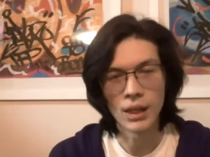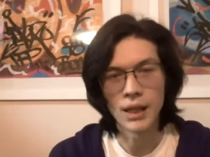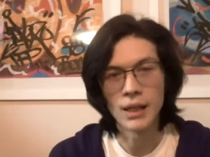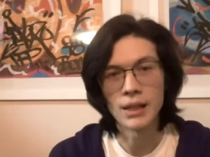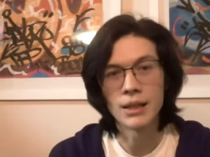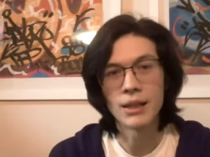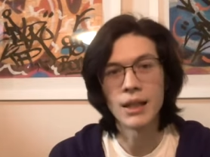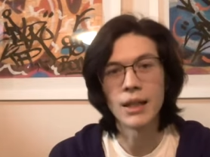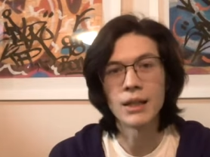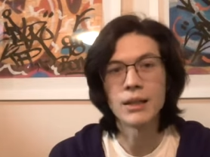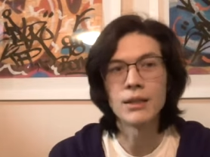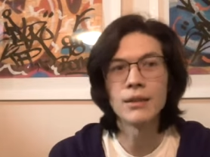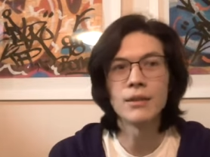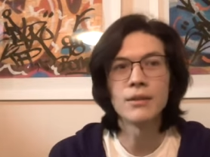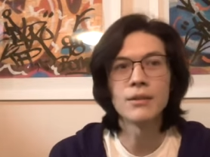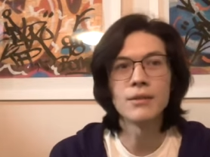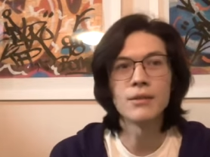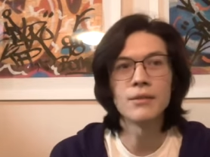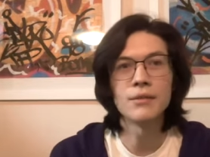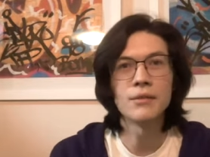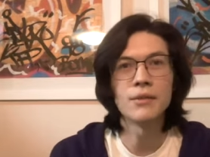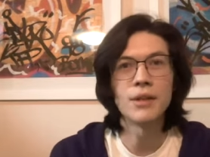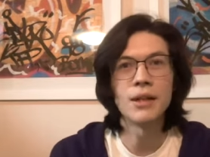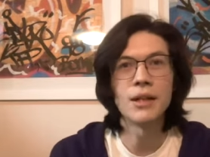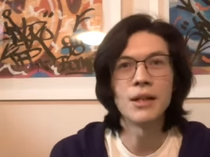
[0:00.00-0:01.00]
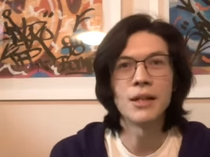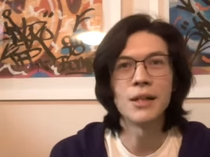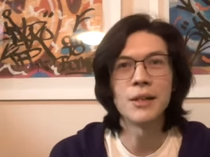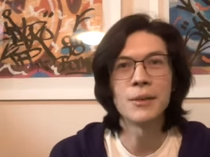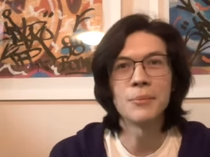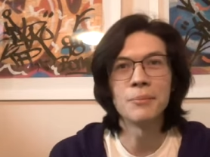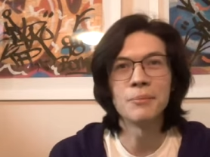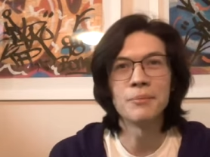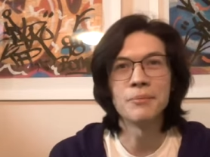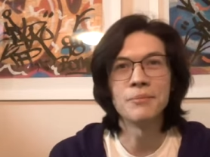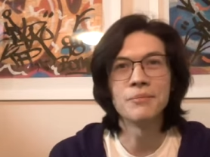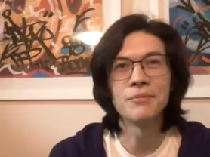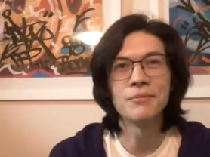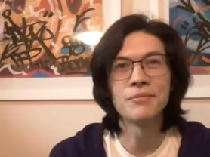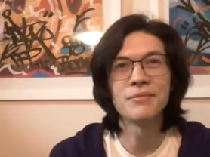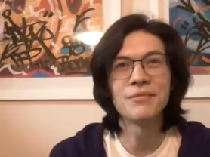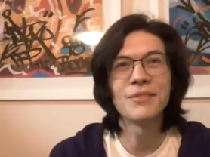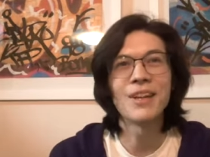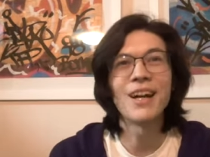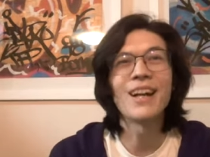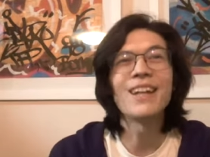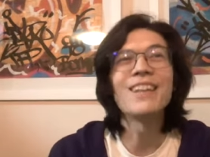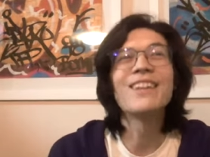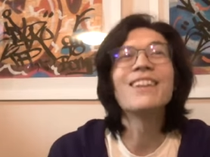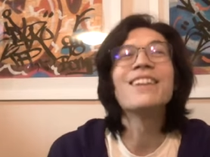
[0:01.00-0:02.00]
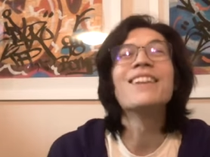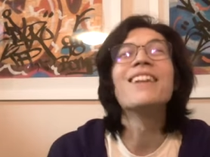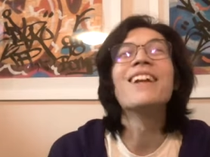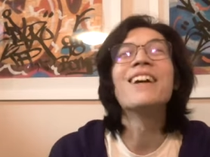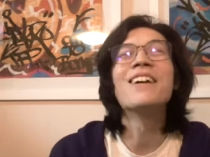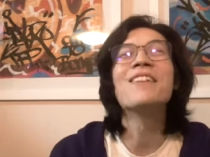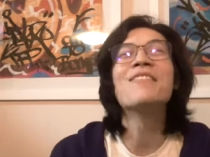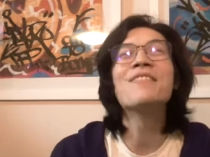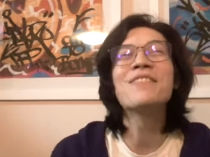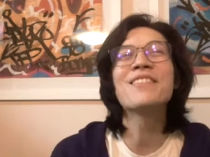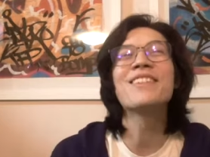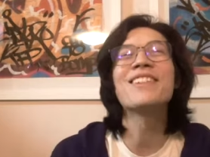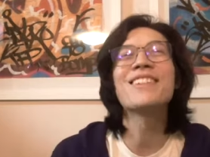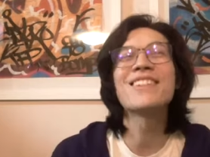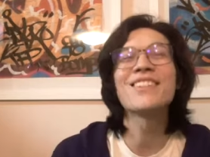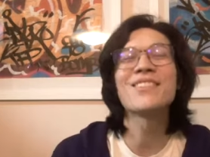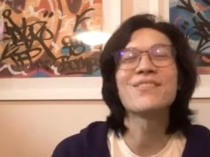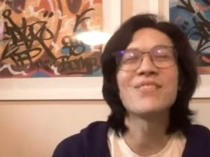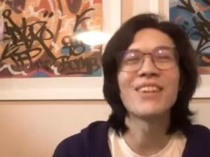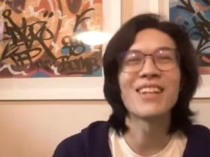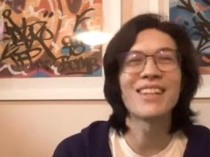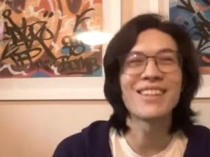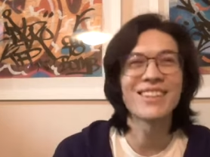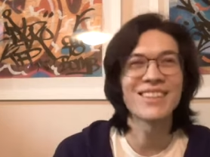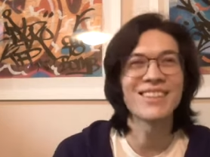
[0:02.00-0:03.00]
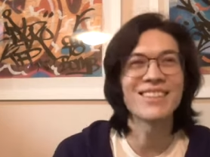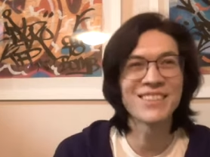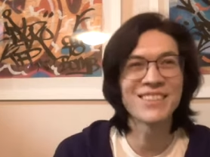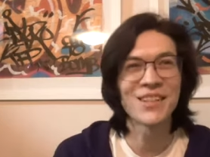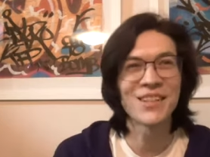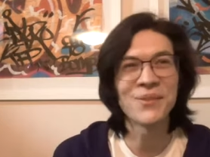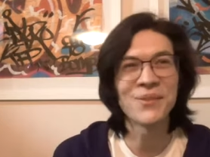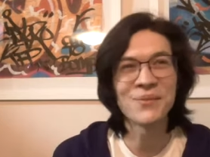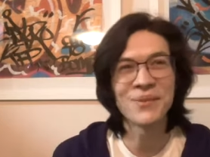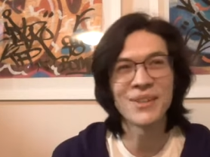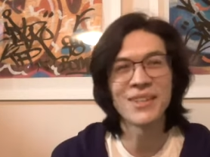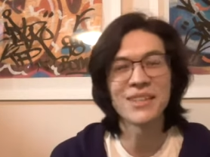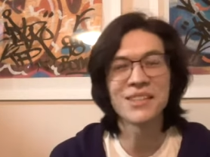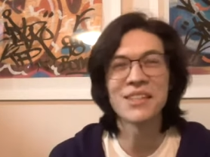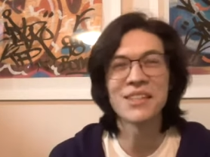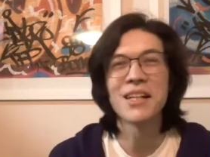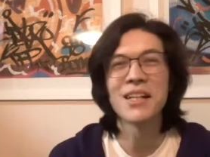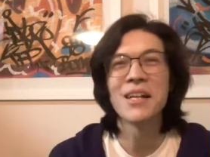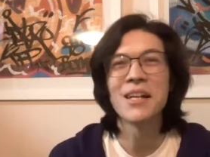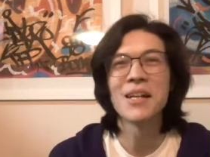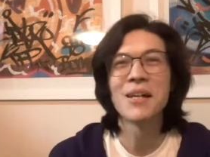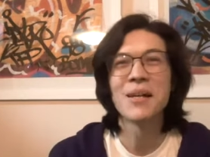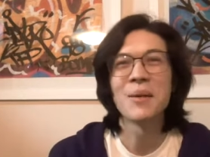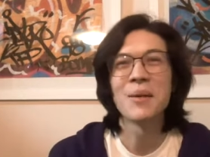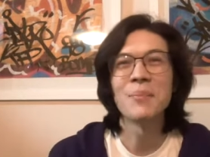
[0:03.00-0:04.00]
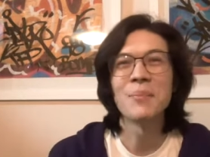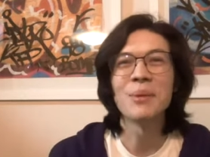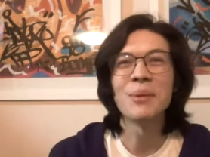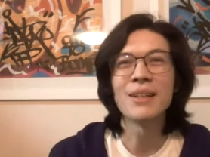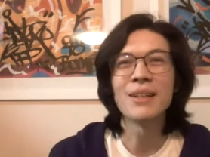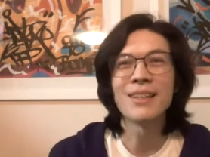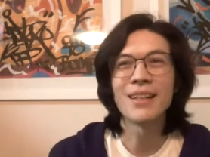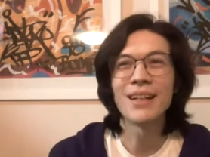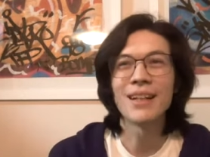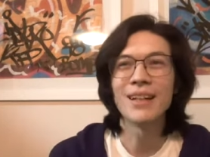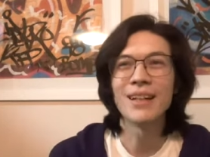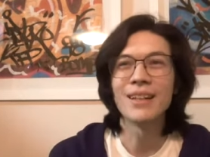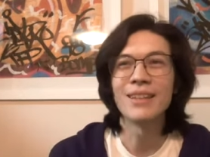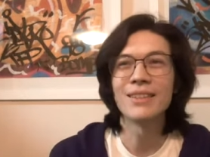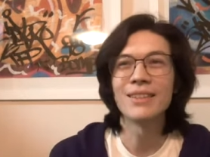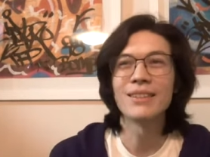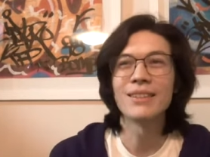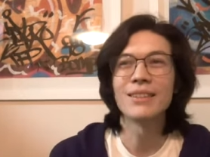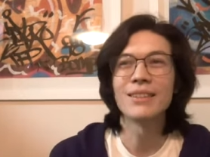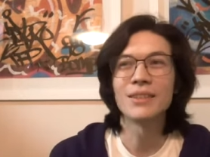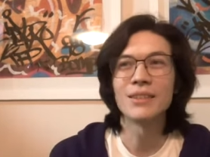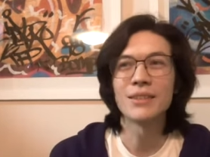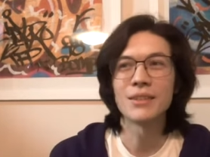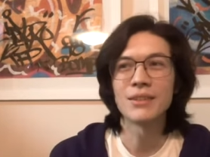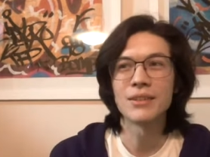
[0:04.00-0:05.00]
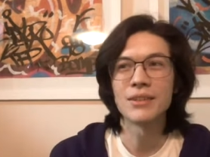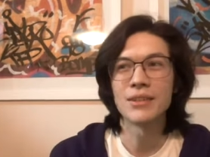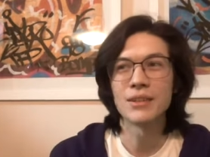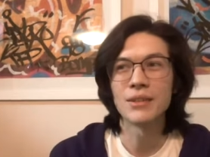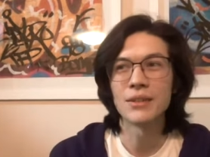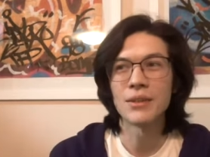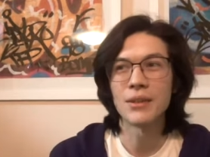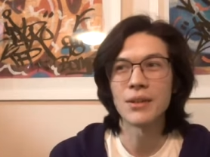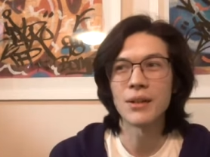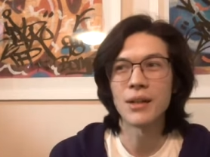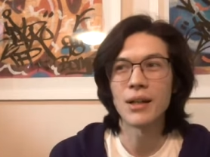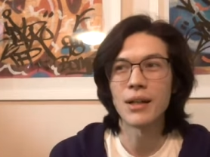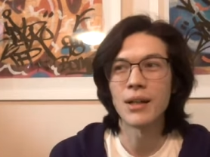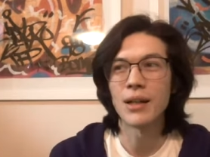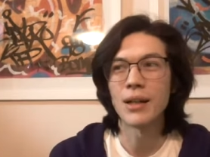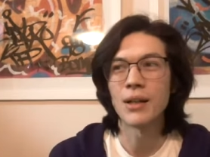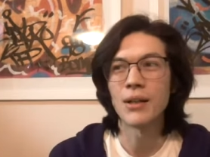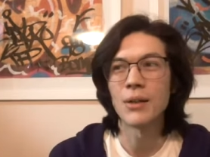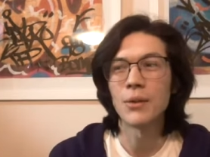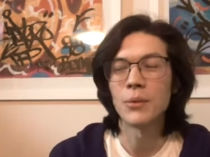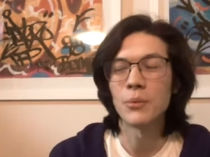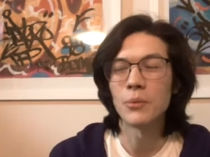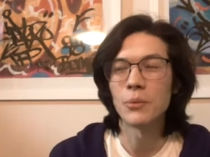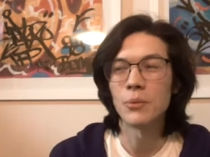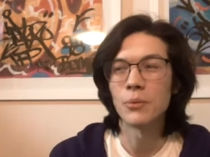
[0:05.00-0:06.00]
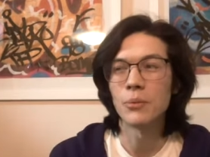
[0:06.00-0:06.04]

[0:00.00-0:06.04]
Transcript: And I love this method so much because uh,